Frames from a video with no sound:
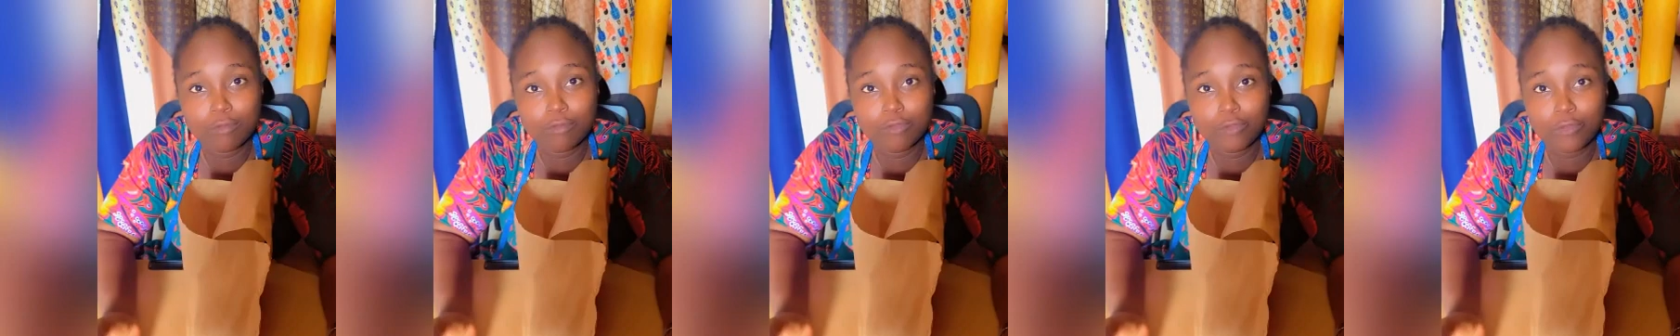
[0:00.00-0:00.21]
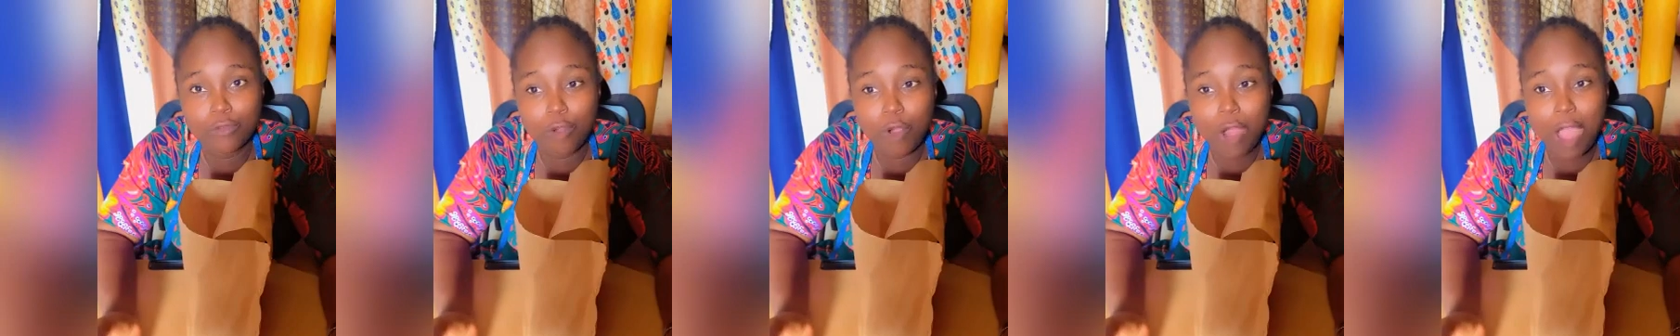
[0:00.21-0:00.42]

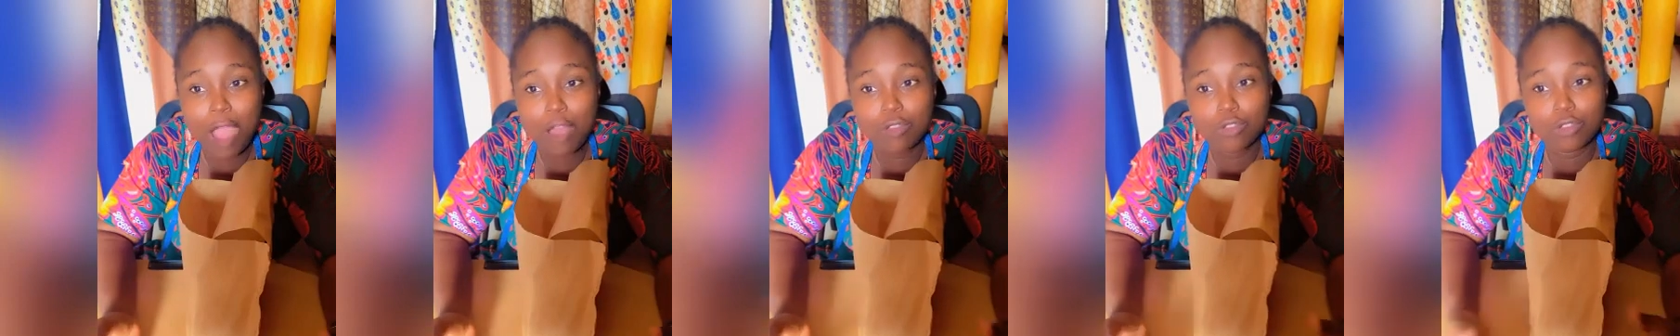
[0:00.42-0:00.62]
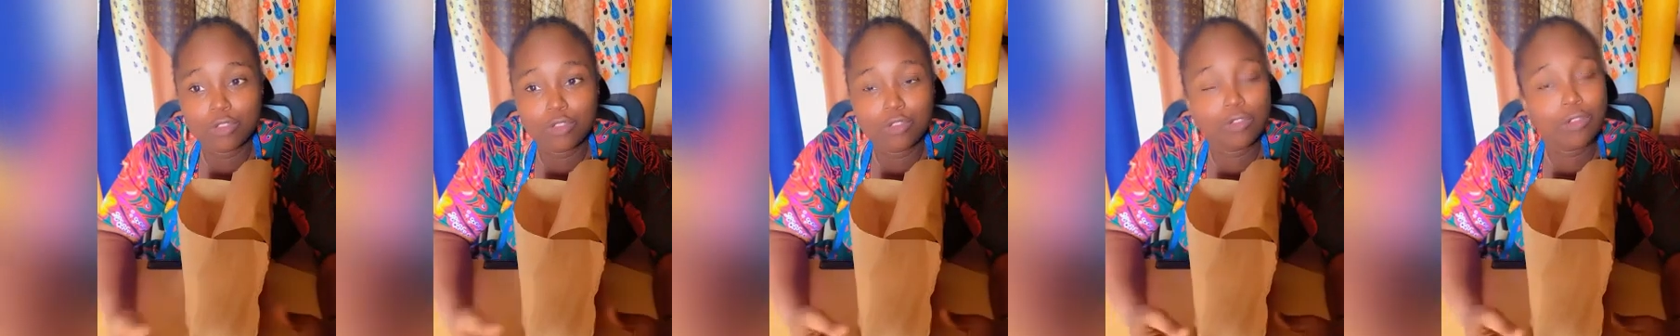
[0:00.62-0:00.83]
for how
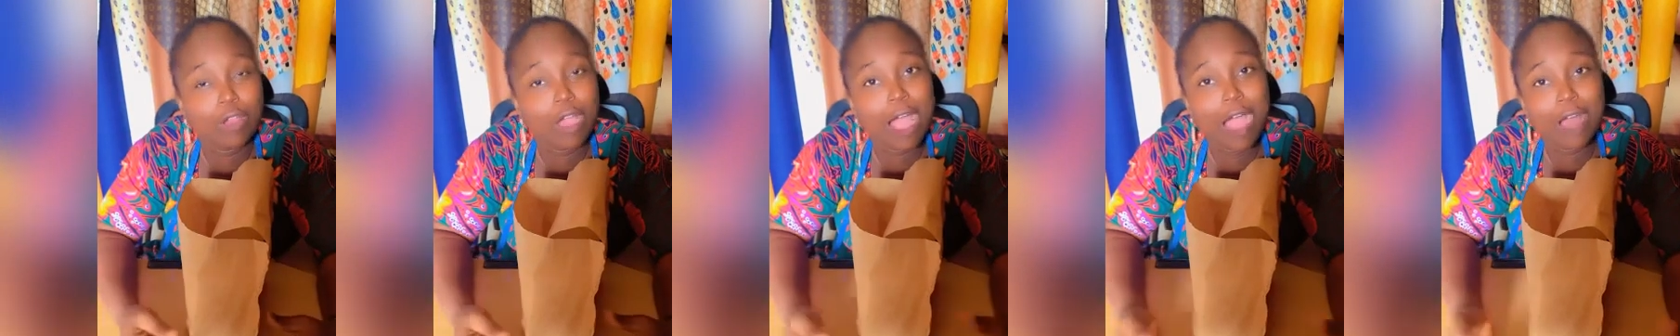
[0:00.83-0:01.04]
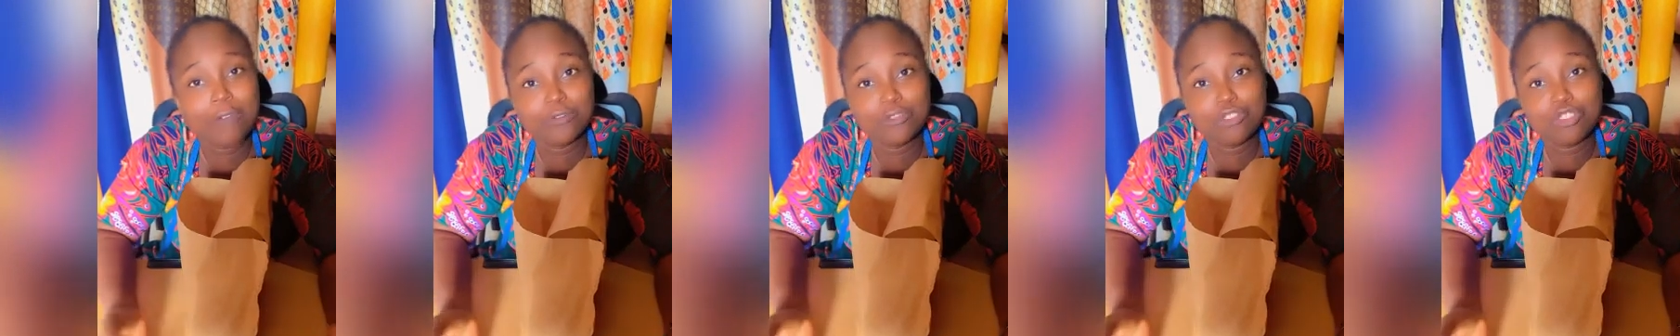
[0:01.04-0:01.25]
you
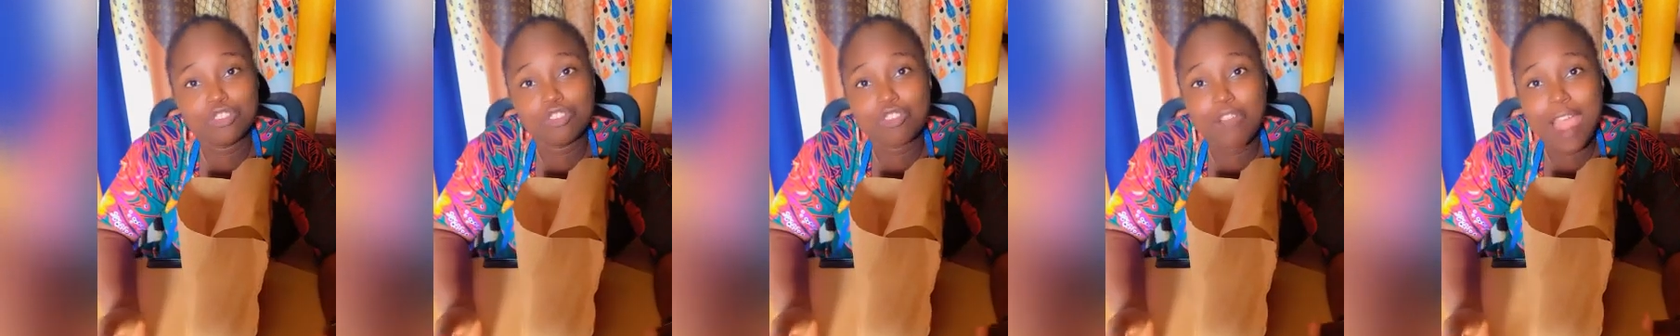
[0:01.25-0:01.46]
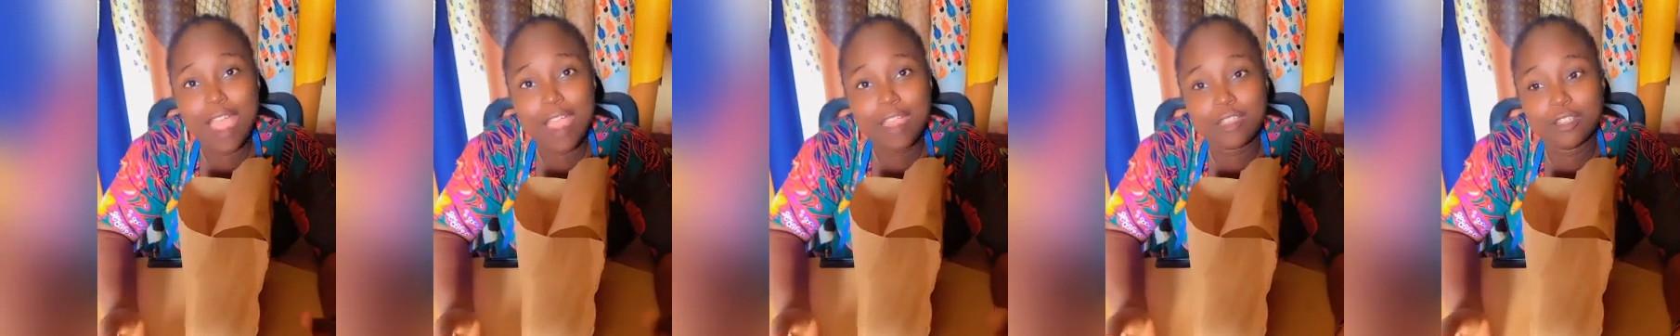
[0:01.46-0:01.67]
have
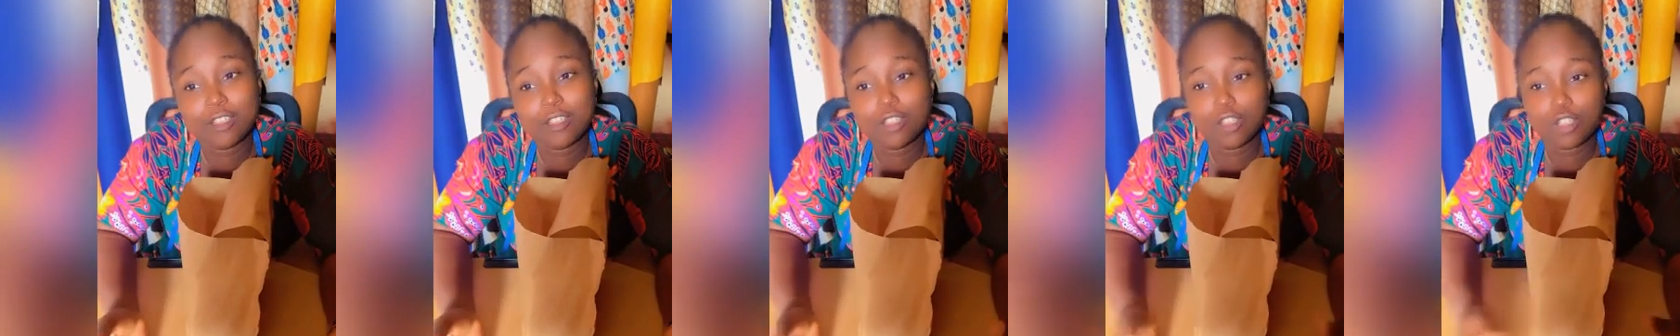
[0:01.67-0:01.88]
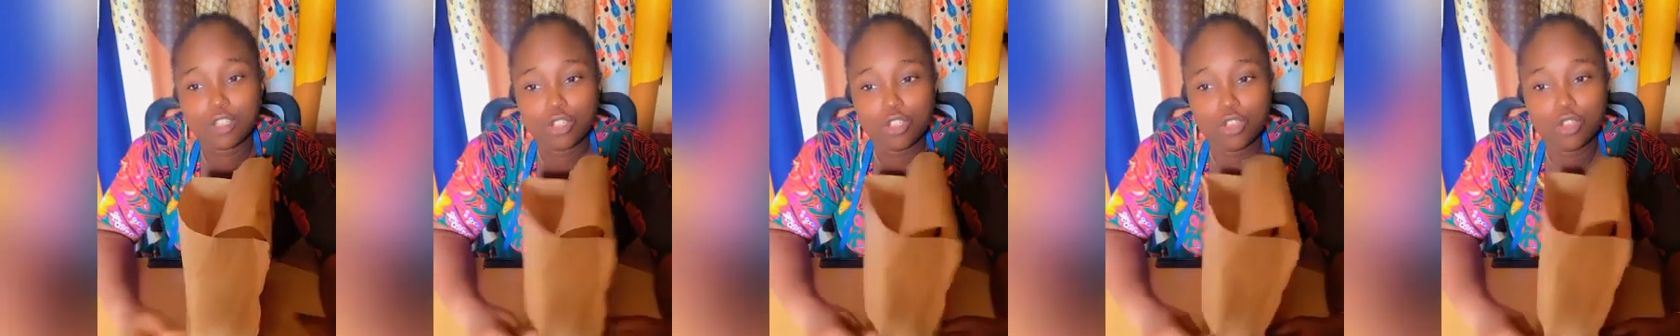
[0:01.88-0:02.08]
tried
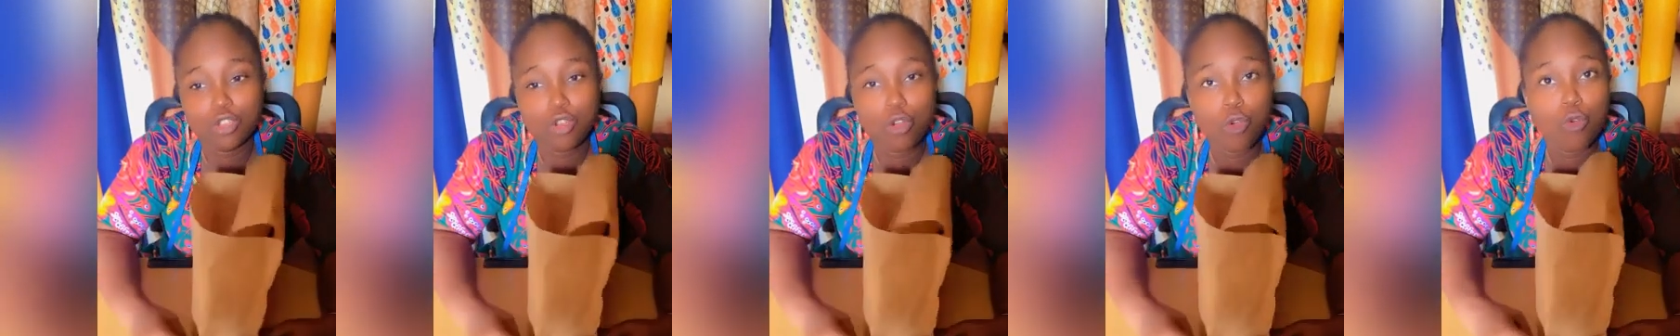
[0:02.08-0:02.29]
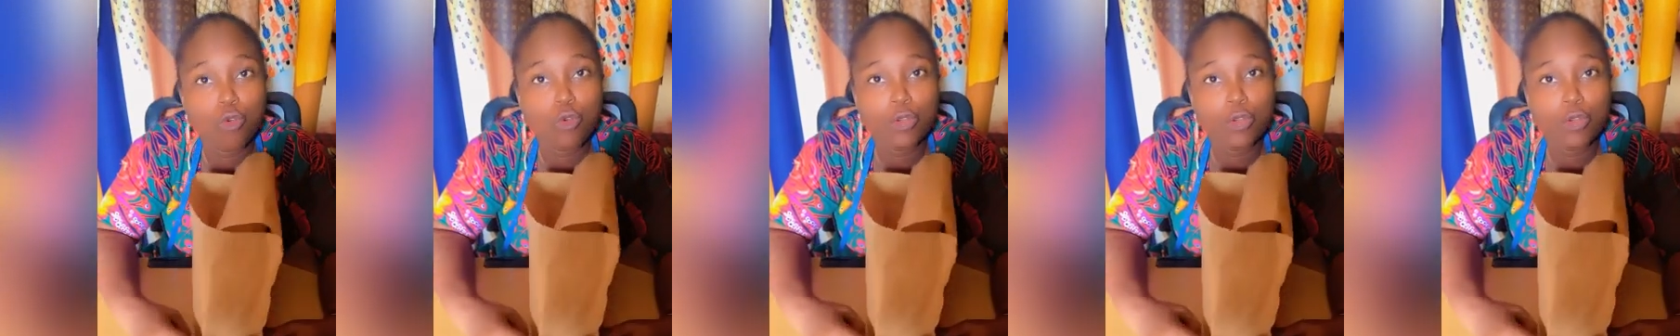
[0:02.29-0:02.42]
your